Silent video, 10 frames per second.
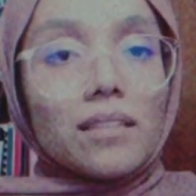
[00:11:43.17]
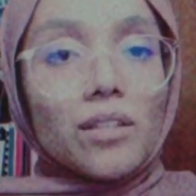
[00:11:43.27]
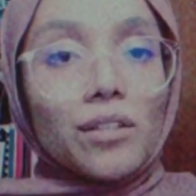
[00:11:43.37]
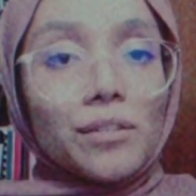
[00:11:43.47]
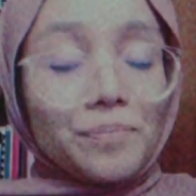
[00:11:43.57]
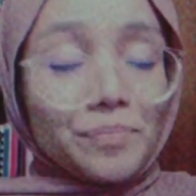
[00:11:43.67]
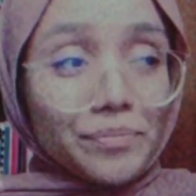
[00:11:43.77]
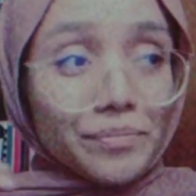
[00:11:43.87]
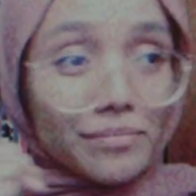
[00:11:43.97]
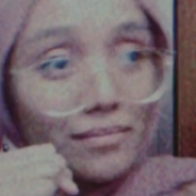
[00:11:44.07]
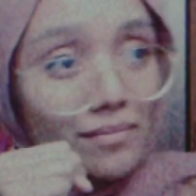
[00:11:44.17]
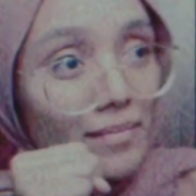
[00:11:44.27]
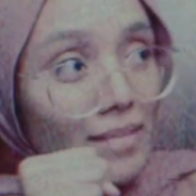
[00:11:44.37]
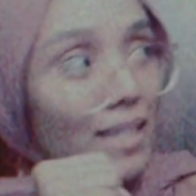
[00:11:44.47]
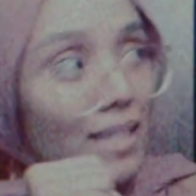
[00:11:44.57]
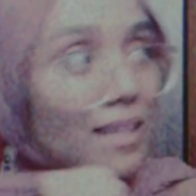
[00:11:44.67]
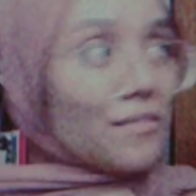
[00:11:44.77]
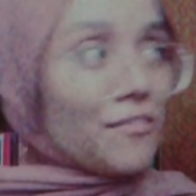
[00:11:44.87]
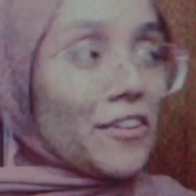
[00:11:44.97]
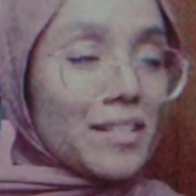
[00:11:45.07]
So
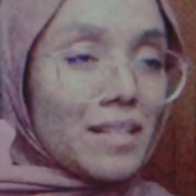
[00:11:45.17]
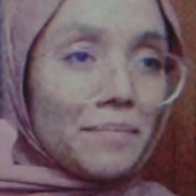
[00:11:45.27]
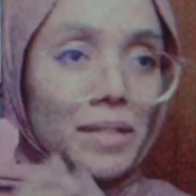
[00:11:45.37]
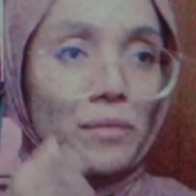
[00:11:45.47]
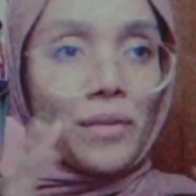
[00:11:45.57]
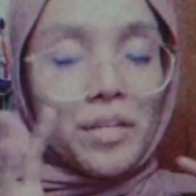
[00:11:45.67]
for example,